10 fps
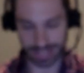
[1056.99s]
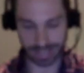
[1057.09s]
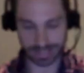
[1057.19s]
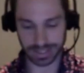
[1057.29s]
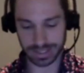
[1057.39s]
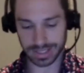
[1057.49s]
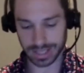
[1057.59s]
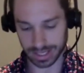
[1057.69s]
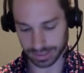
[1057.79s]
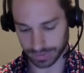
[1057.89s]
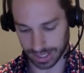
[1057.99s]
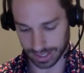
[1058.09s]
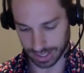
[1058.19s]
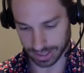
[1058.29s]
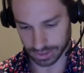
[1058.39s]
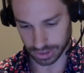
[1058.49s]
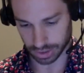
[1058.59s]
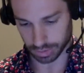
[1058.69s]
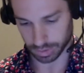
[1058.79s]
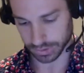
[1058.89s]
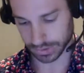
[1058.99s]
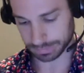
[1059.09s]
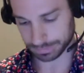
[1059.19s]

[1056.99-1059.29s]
it's just a case of getting energy across.